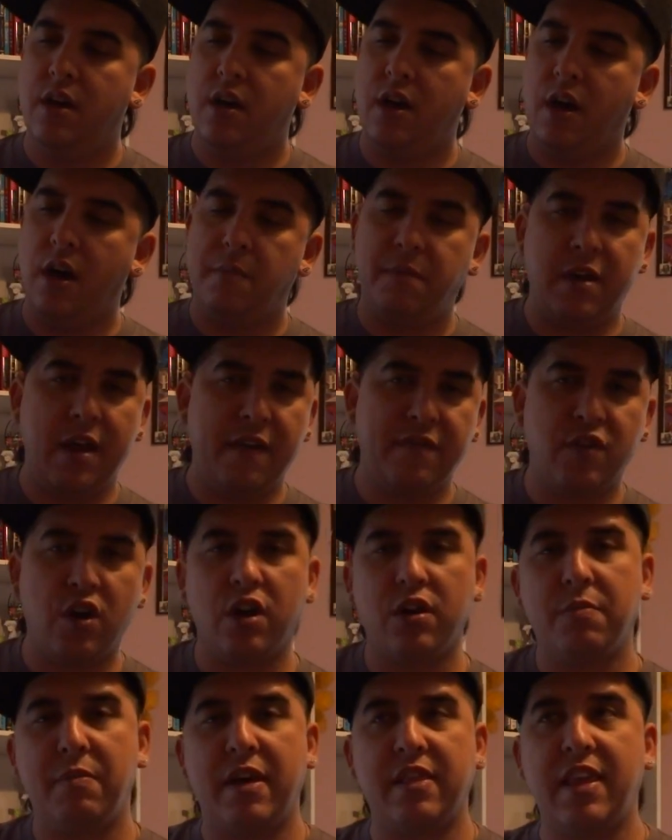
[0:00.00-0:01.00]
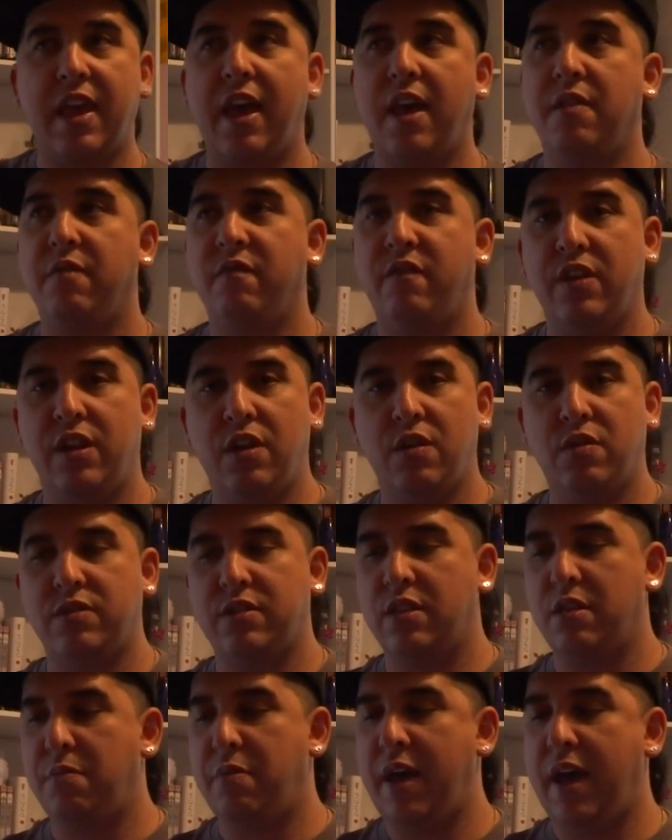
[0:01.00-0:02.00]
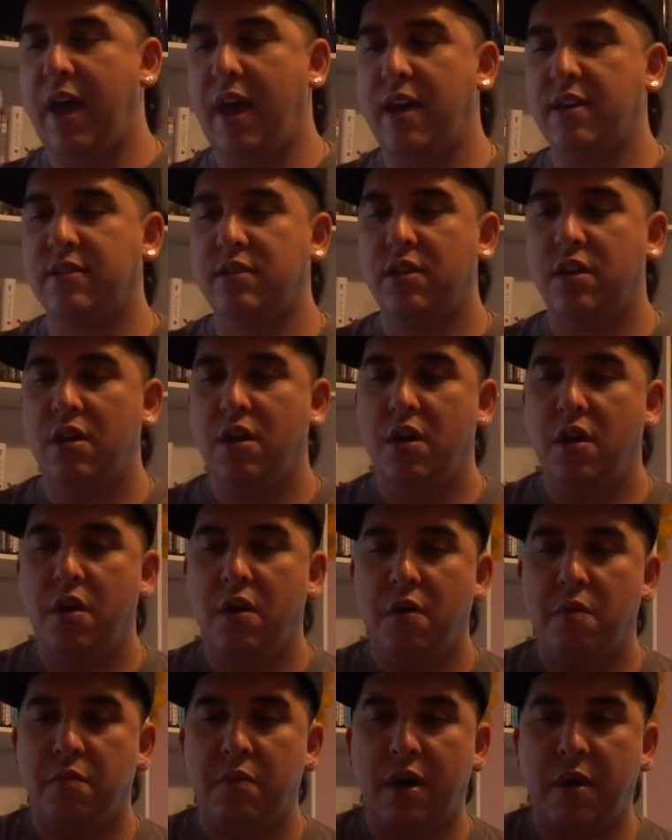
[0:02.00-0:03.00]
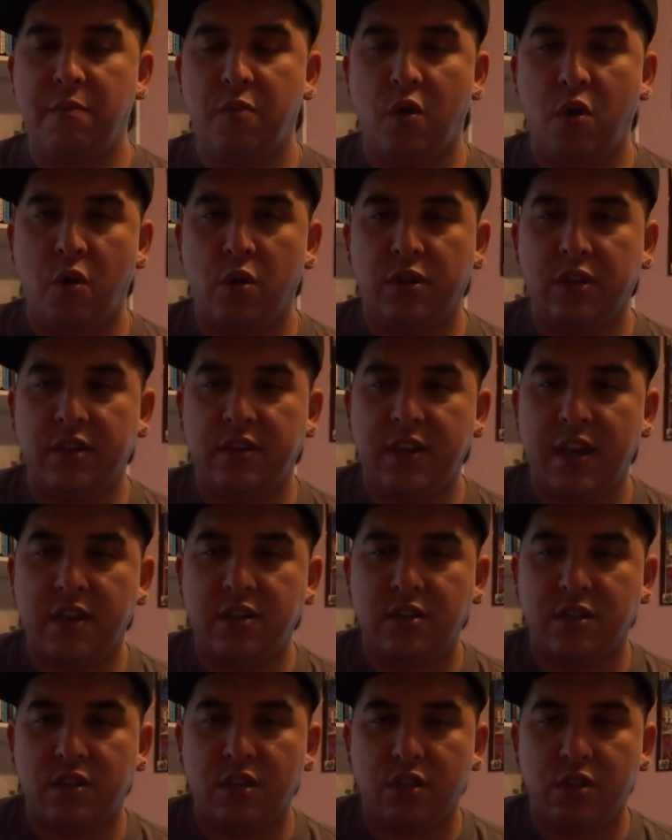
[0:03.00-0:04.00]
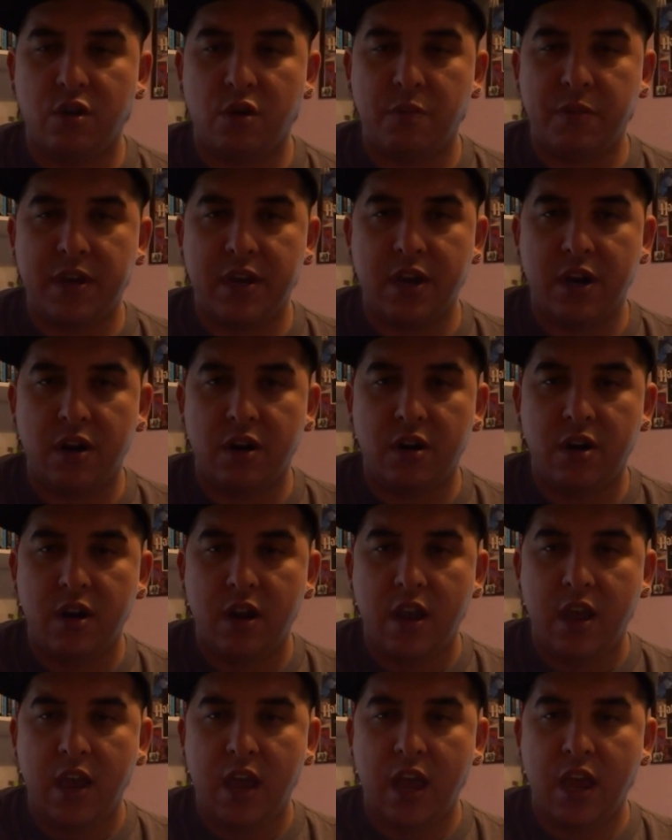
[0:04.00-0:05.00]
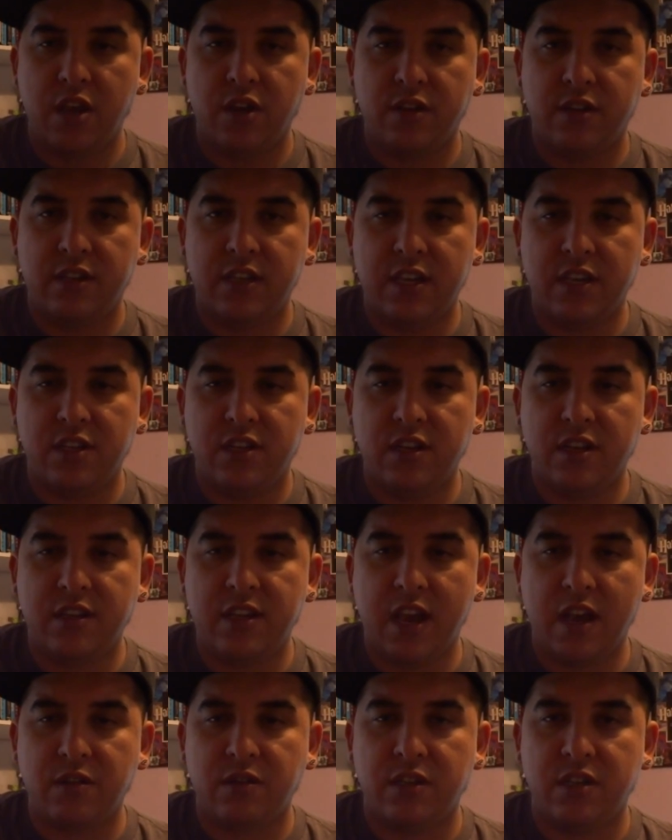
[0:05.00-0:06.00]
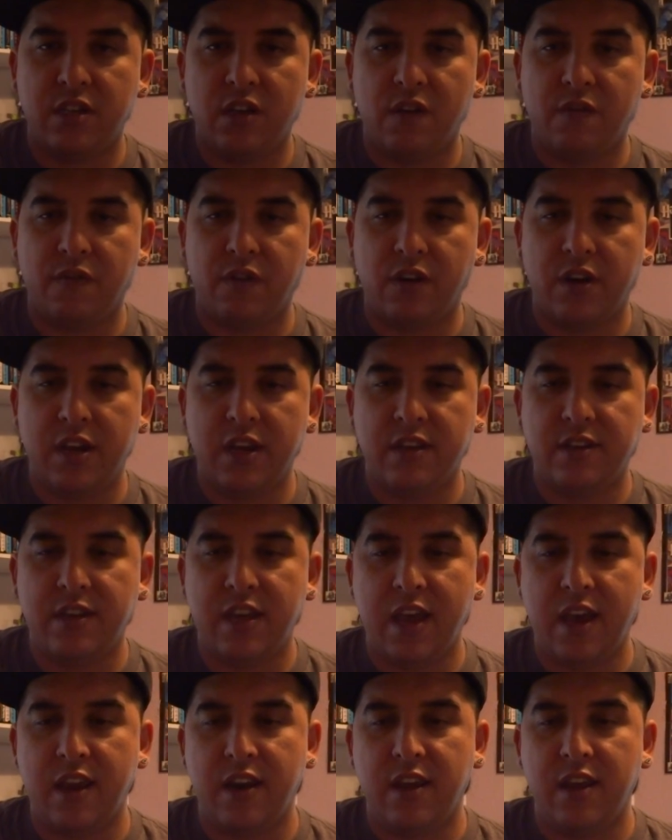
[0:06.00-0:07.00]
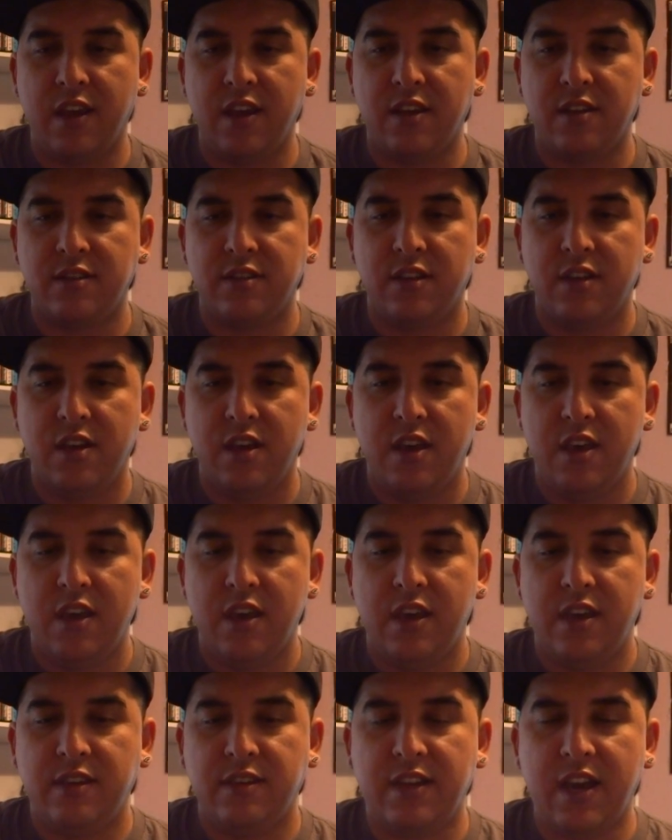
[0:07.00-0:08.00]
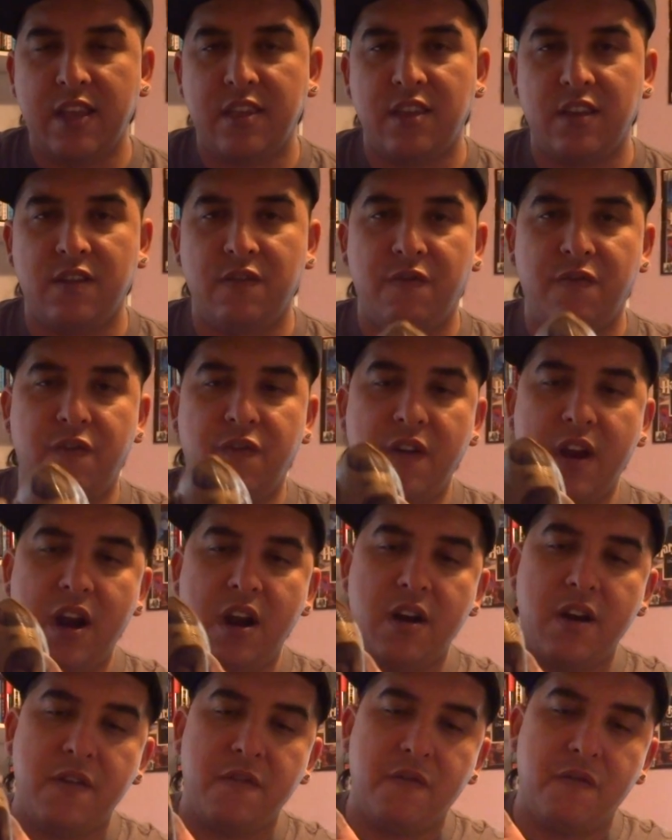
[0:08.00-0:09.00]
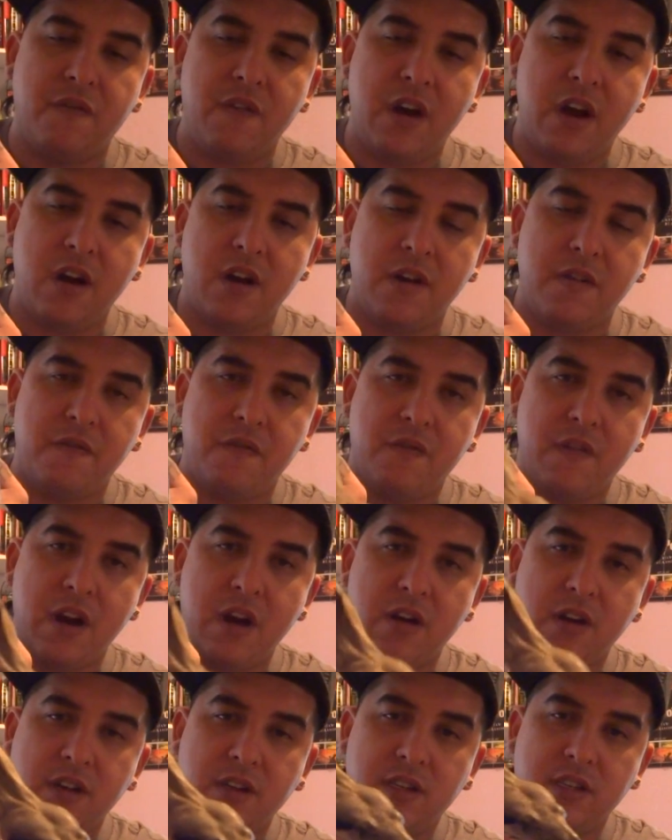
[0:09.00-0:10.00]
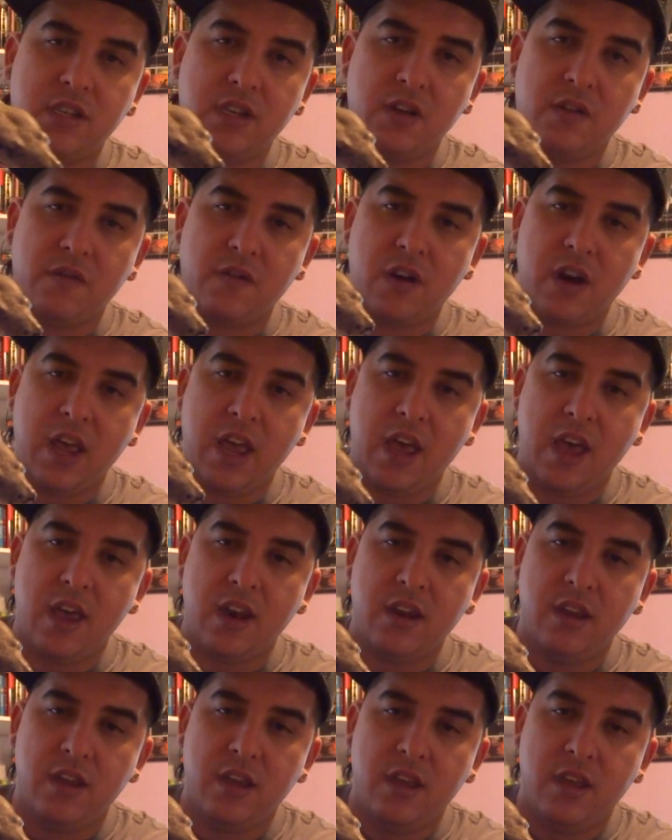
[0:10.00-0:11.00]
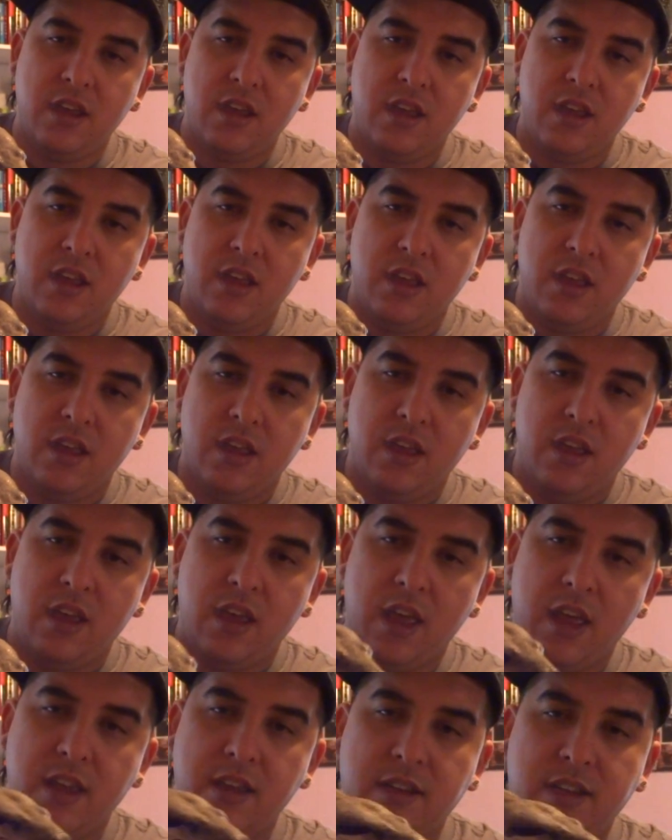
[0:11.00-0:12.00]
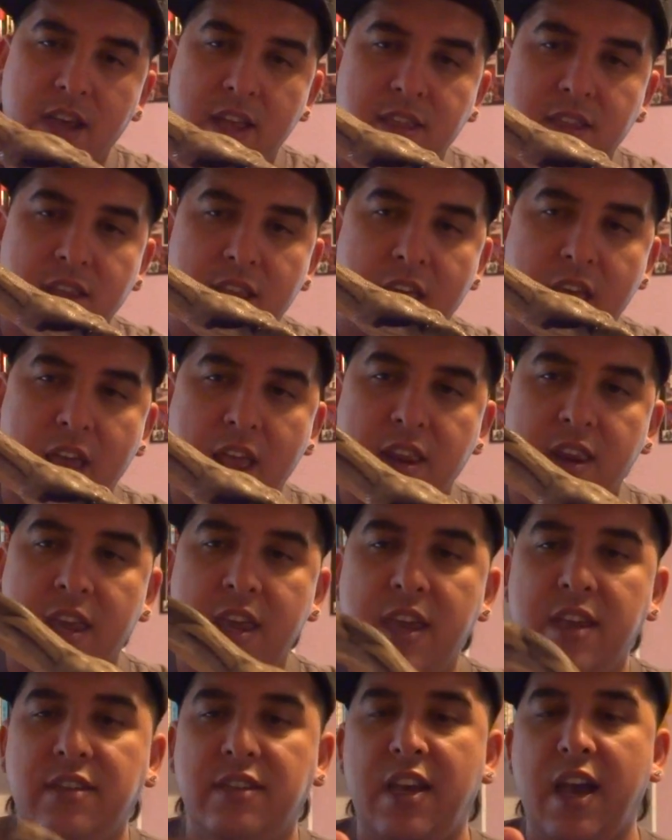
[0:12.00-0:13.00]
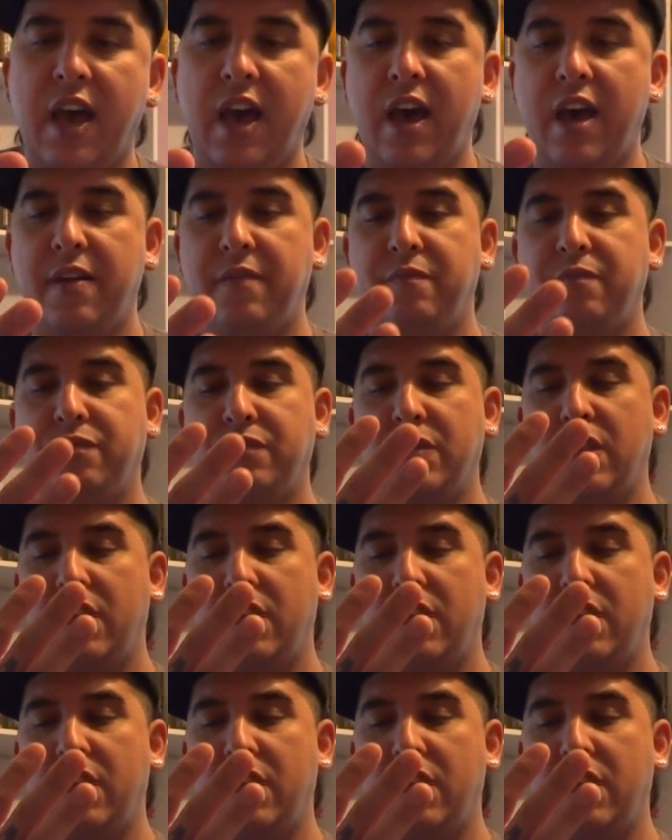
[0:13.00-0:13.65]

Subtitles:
and I've talked about that in videos in the past. But I'm going to hold his head just a little bit here, and you can see just how silver his head is. He's got this very, very, very silver head. And he's got,